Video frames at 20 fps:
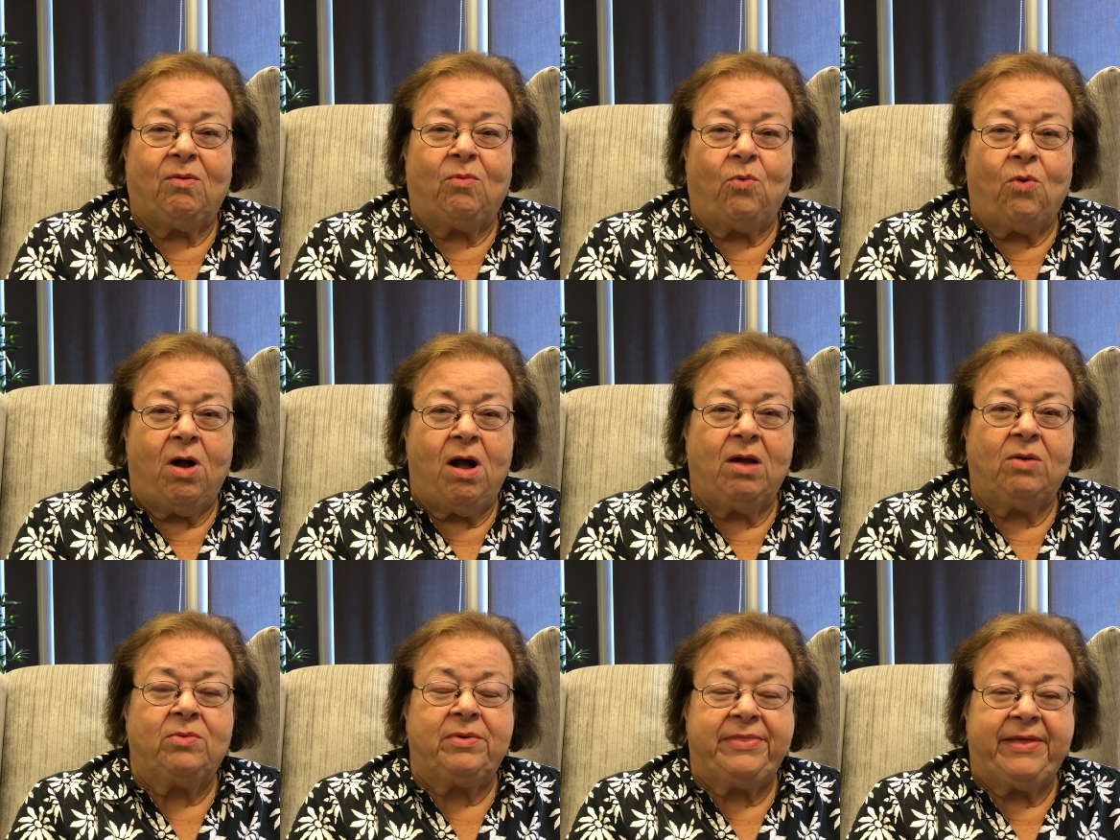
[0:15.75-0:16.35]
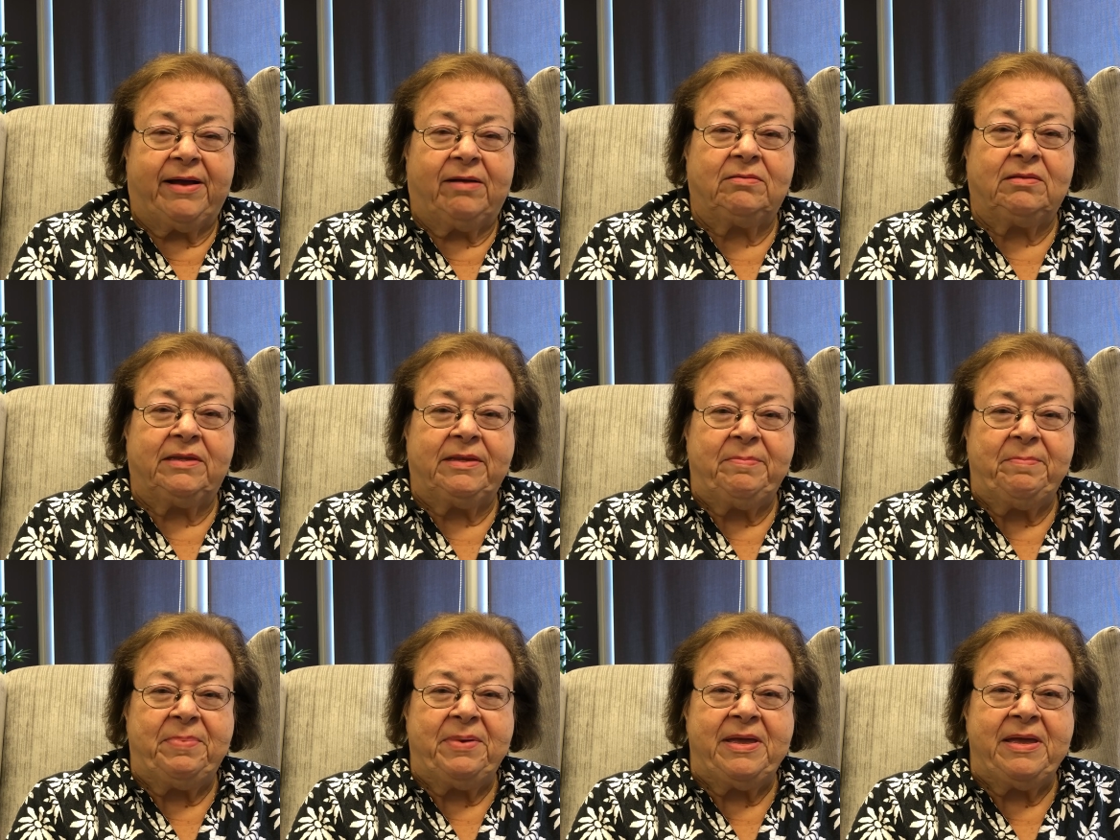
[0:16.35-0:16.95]
walk without
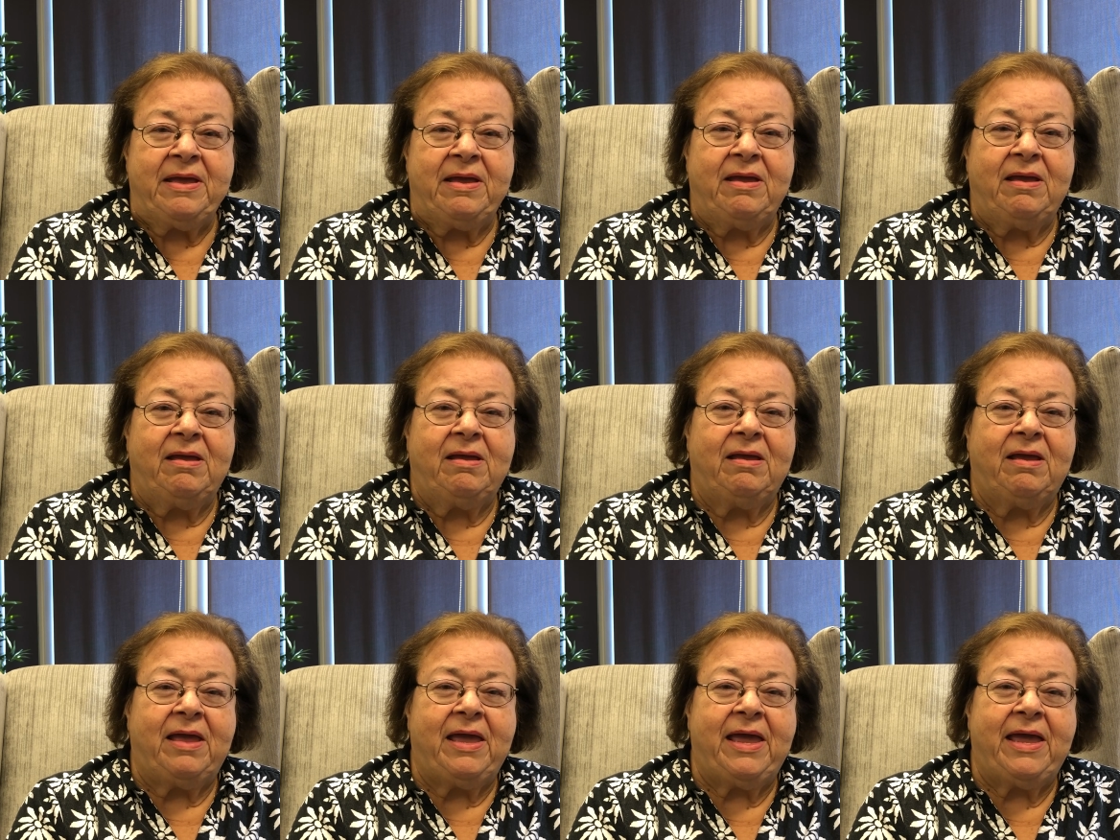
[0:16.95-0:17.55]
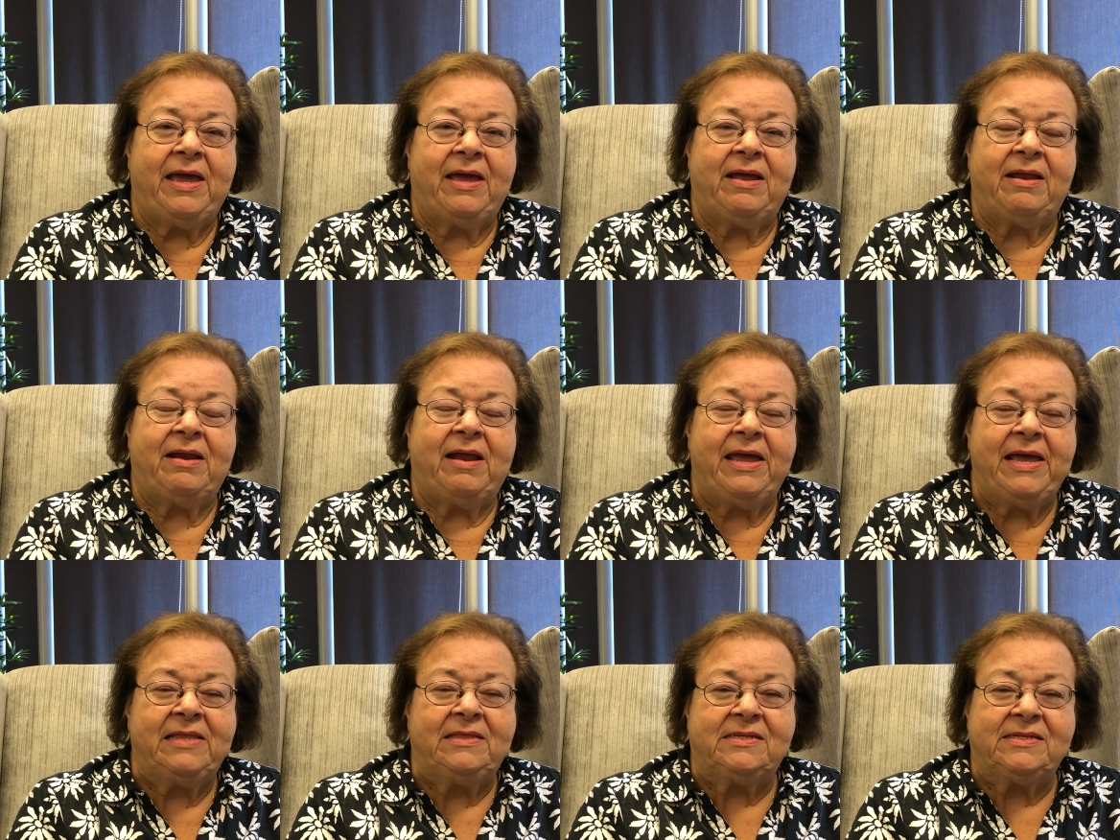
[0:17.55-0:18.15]
limping, and I
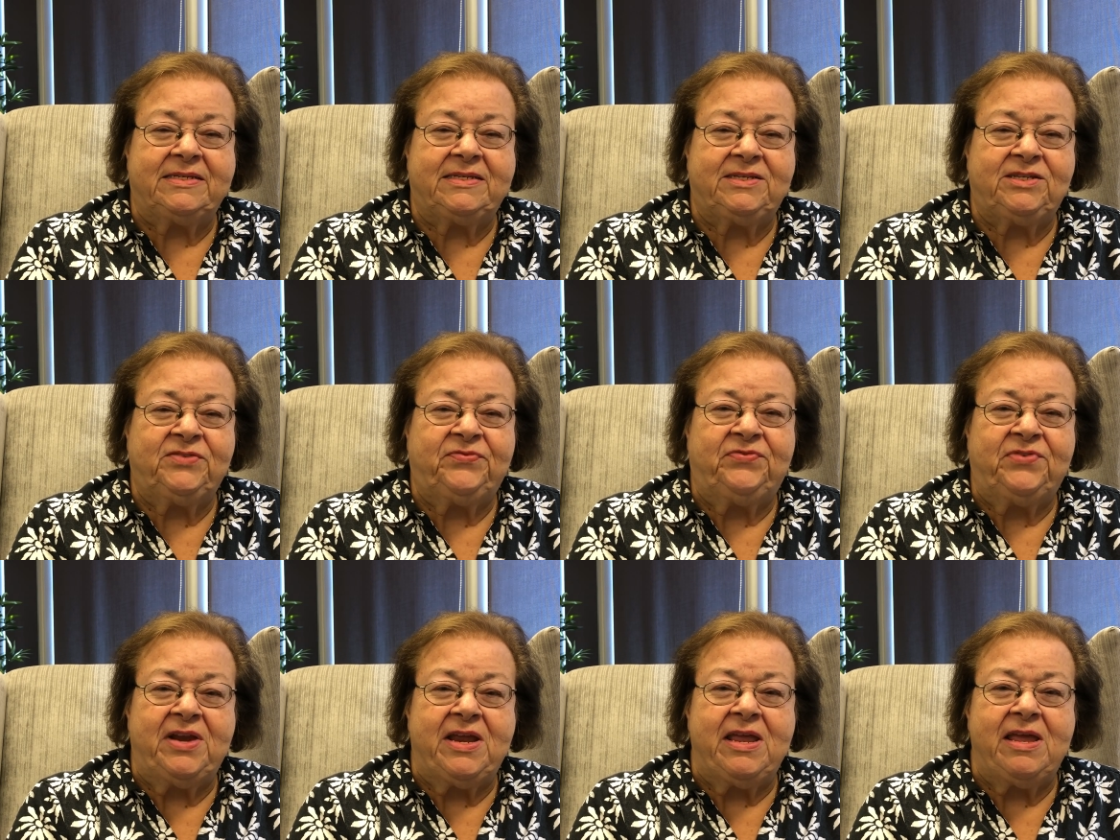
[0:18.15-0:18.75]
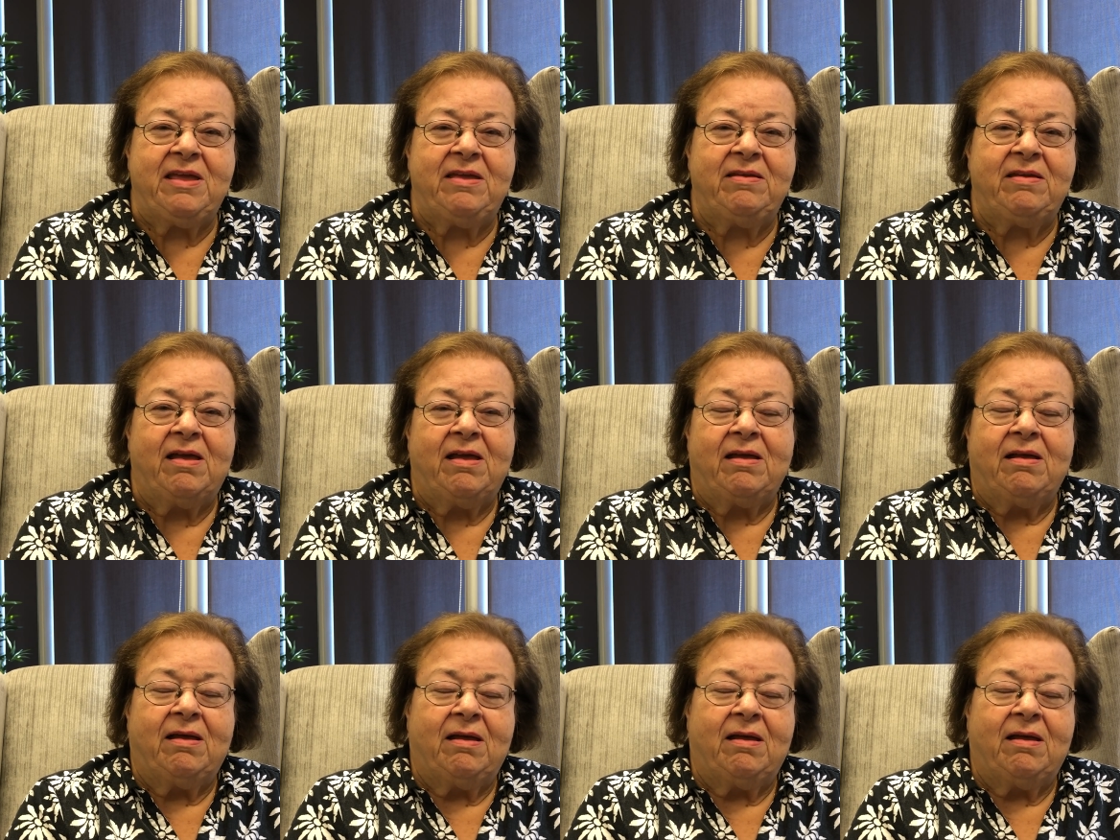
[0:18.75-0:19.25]
had the stiff knee.